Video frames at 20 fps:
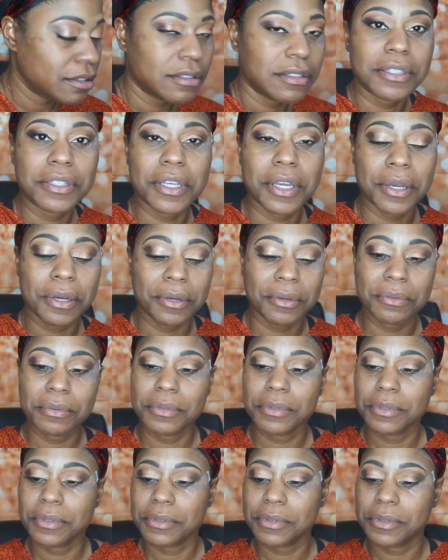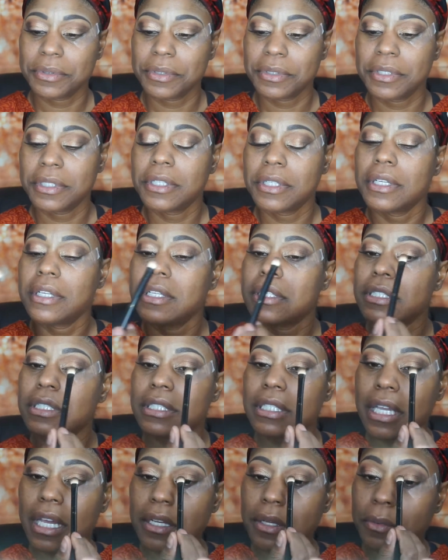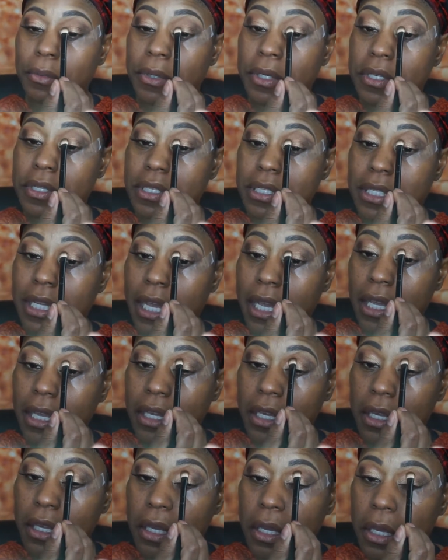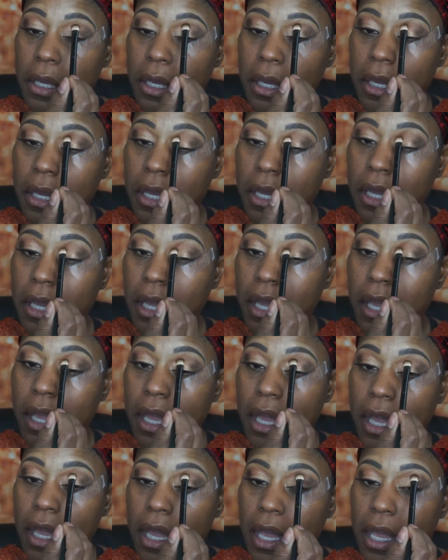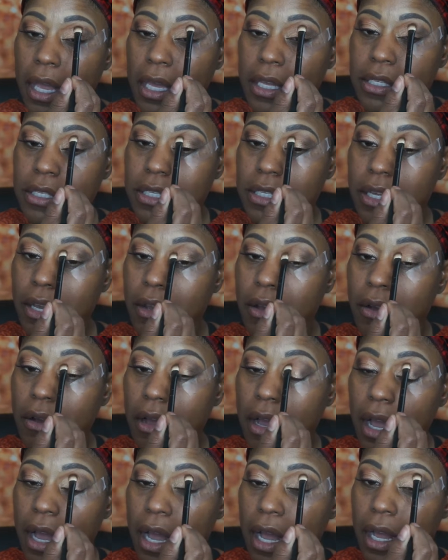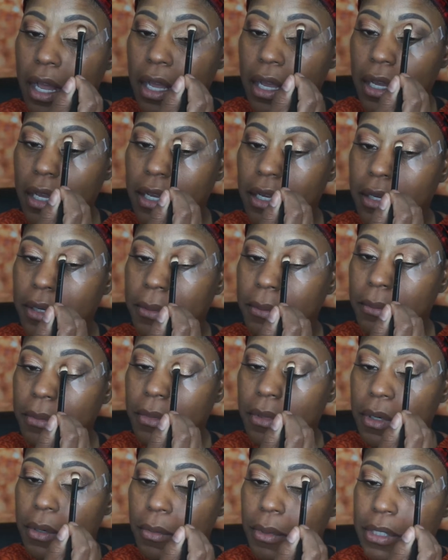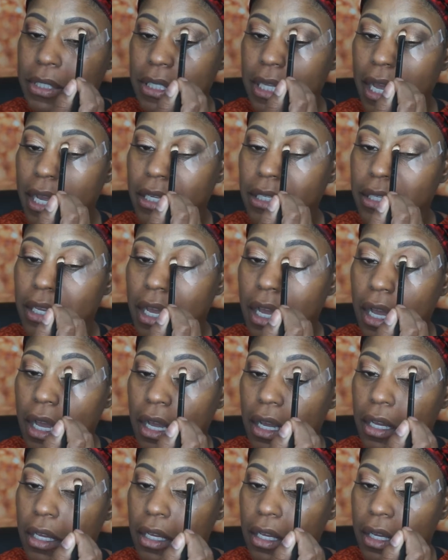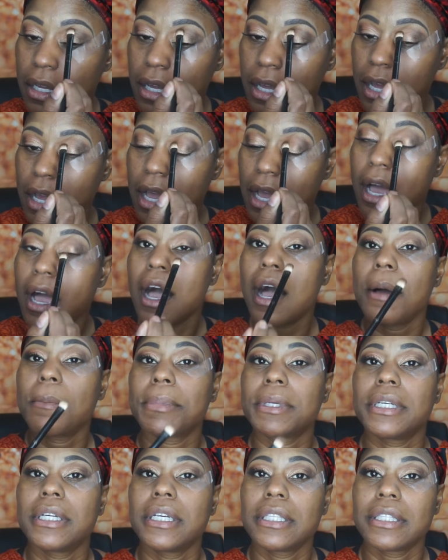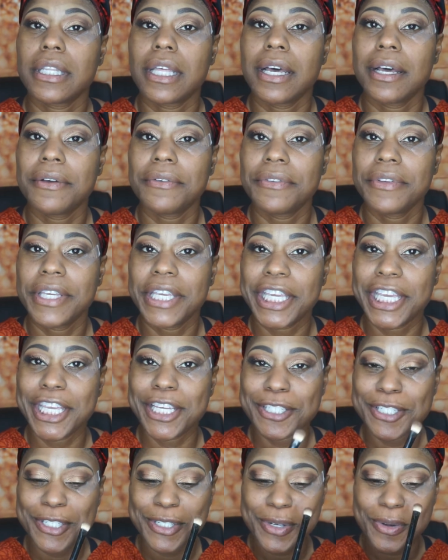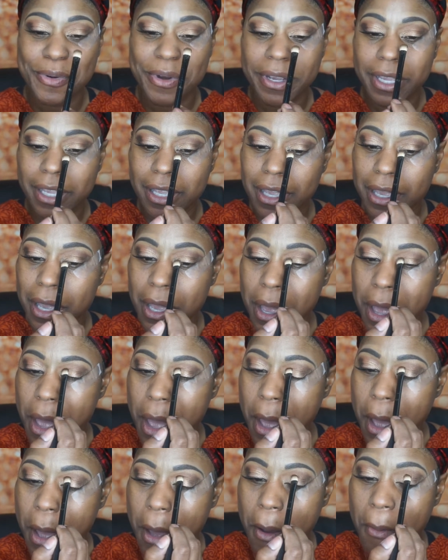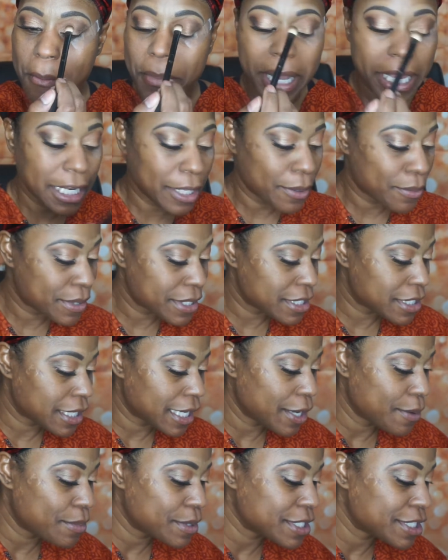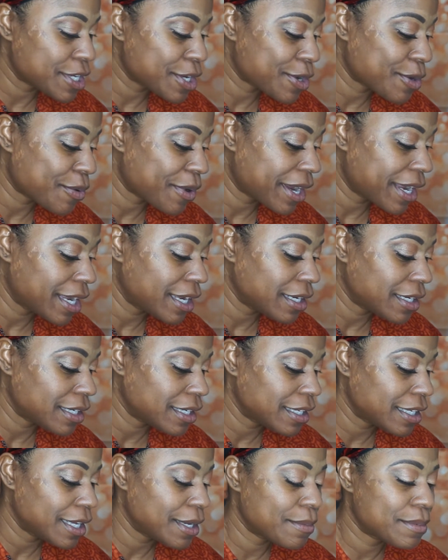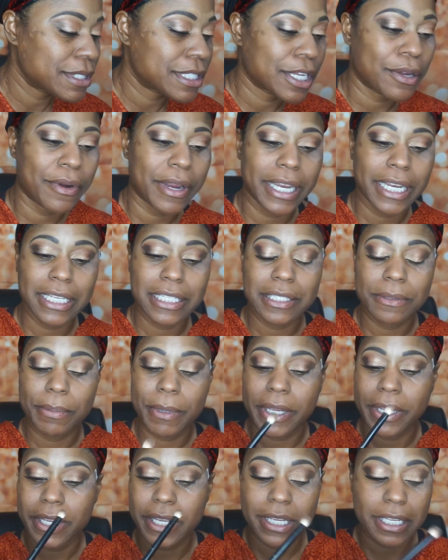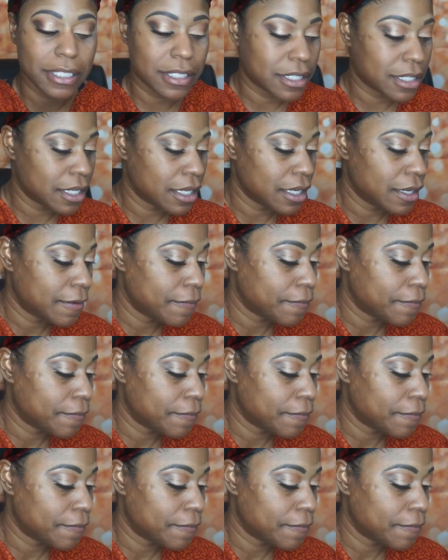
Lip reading: you know, just kind of real stank. And so I was like, nah, I'm good, love, enjoy. But it was a great experience.